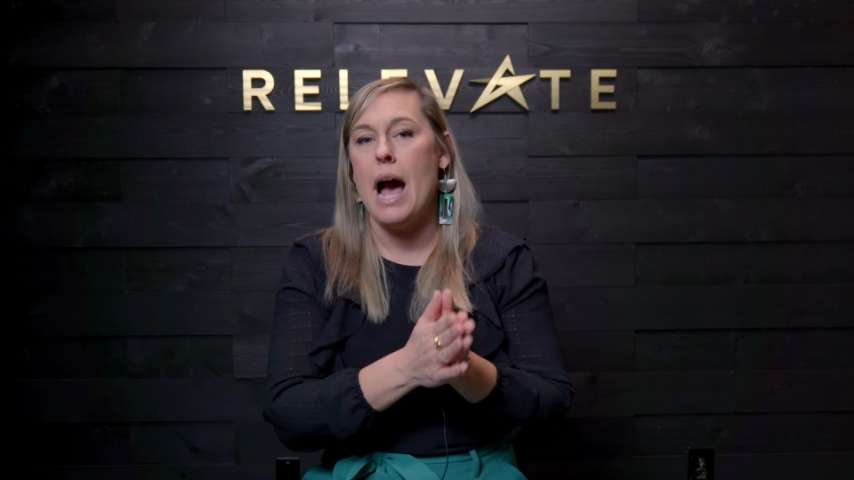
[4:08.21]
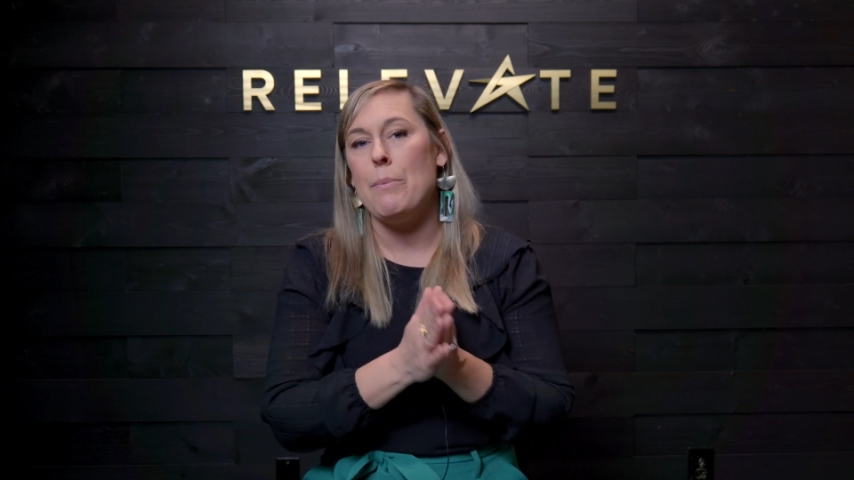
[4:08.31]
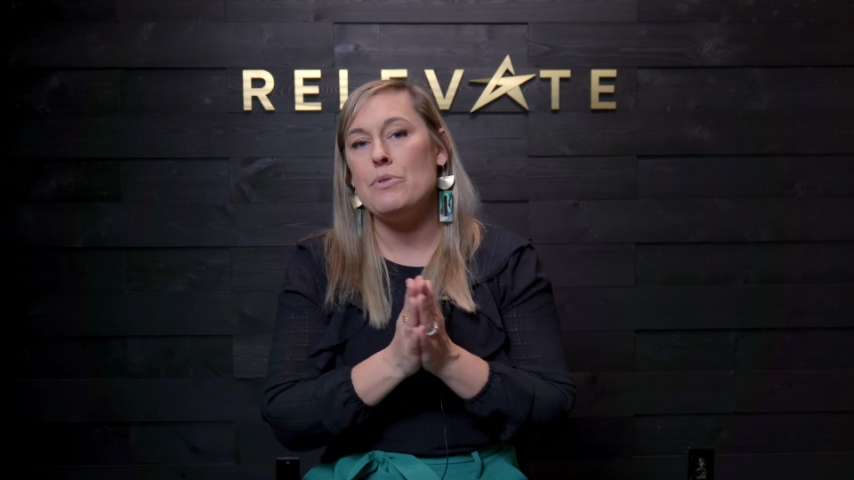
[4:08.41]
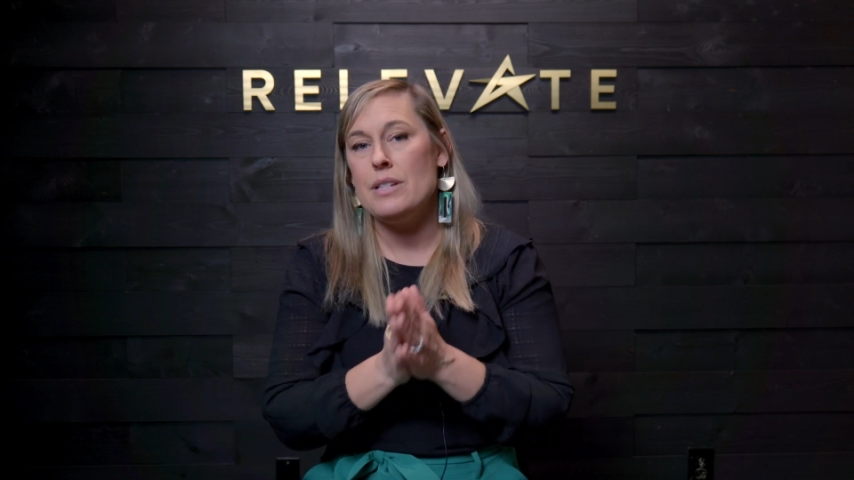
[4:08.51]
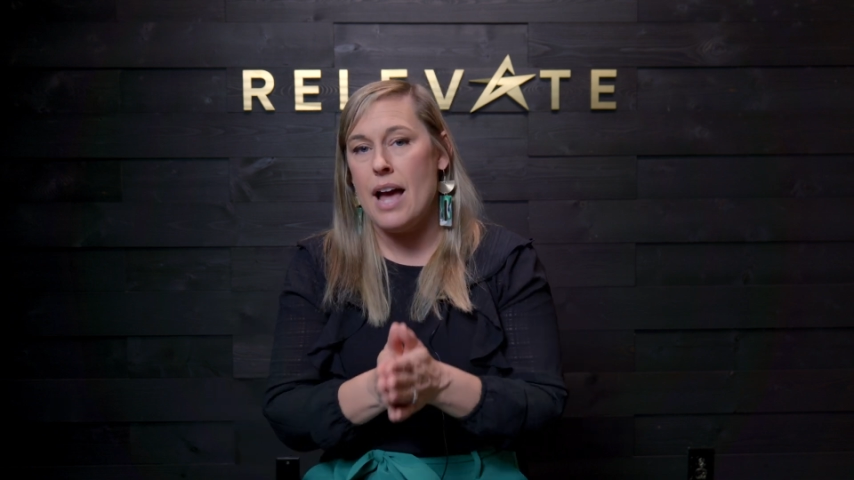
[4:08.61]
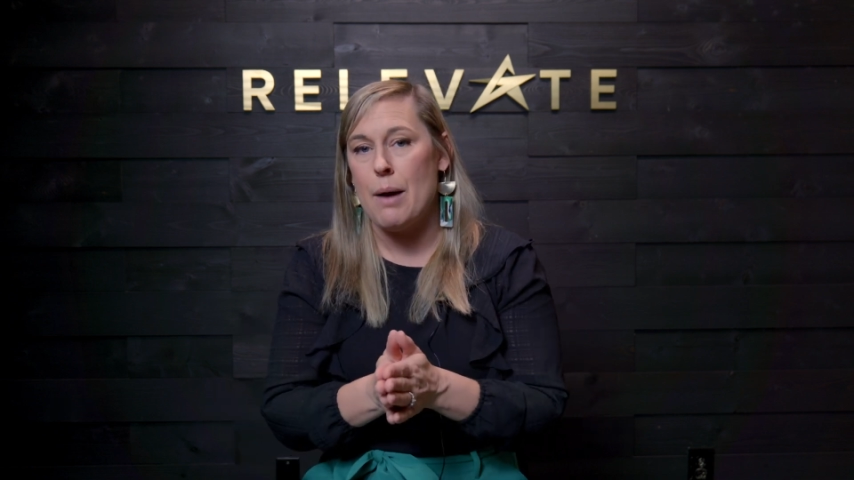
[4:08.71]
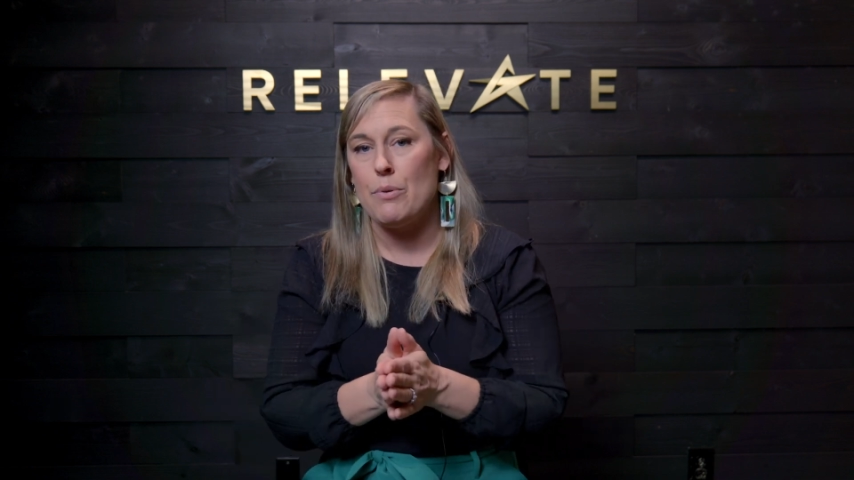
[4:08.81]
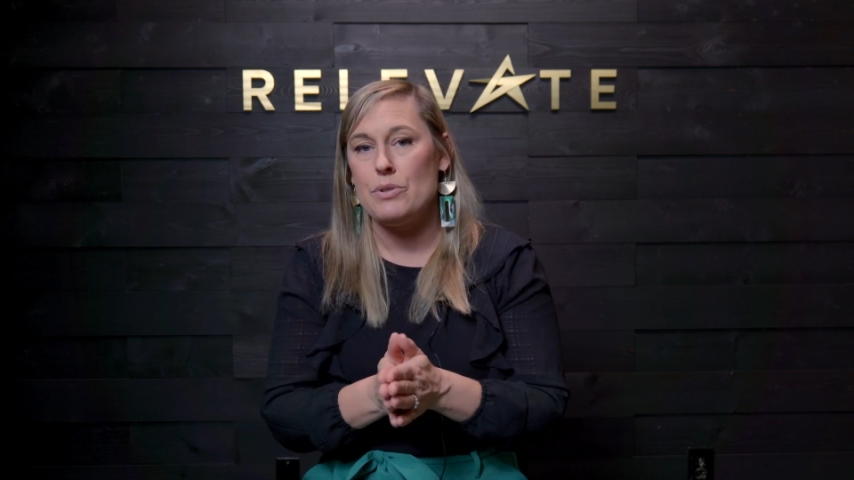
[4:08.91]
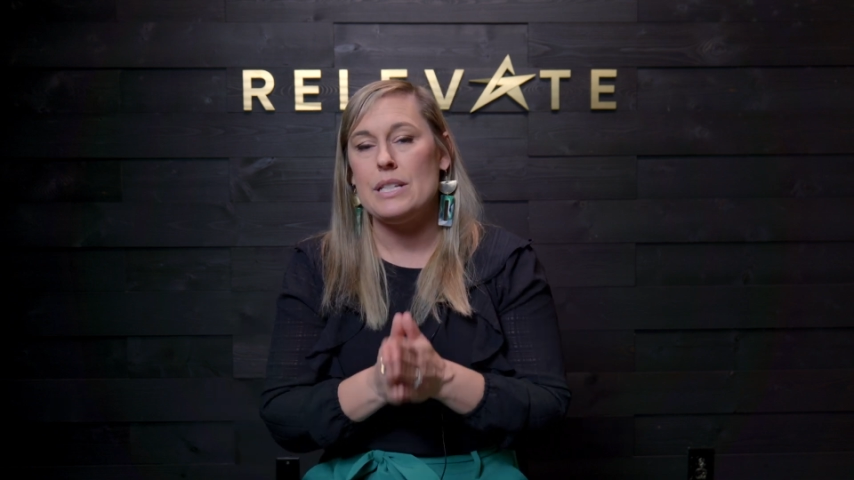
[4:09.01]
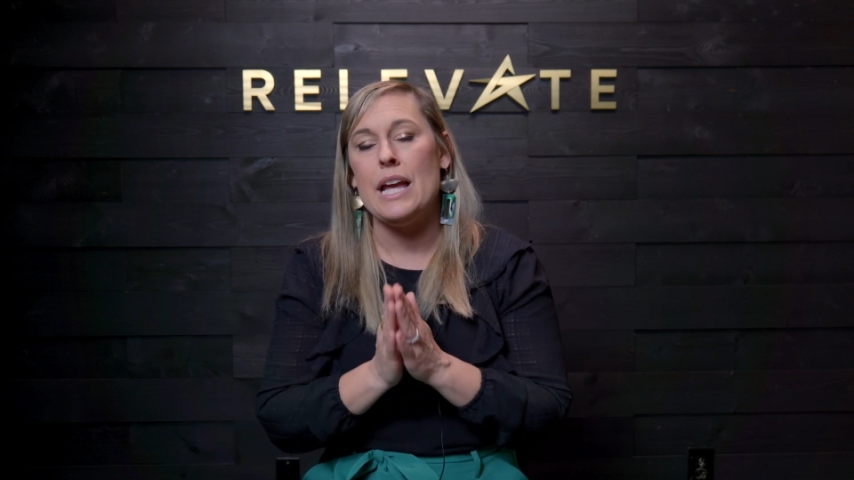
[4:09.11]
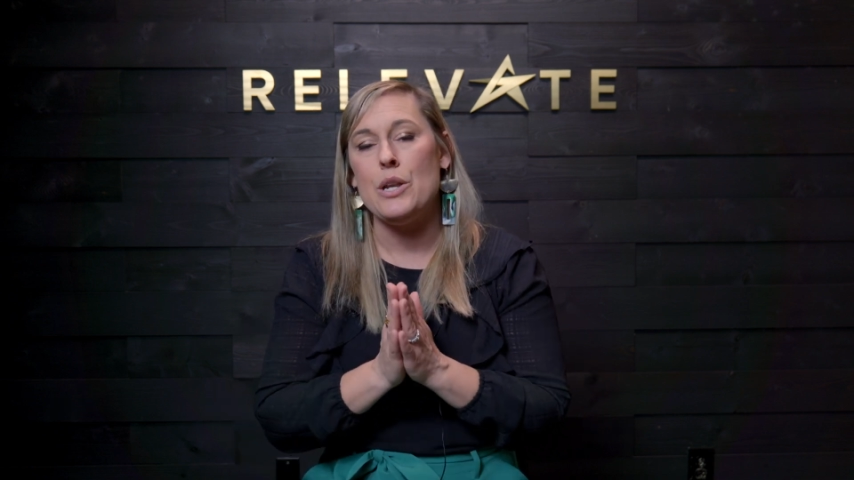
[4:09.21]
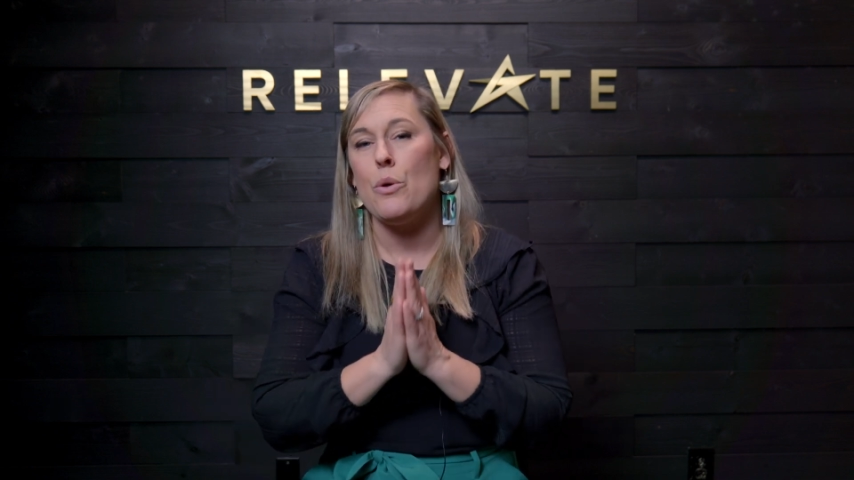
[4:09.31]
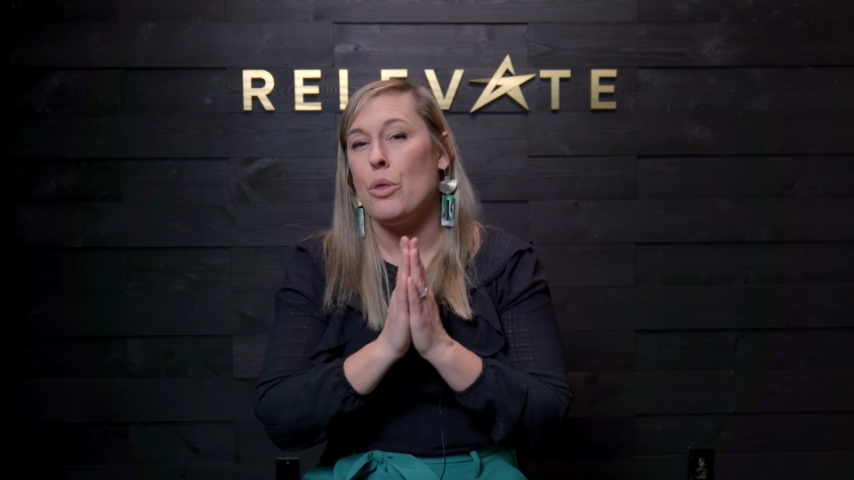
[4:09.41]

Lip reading: apples to apples and know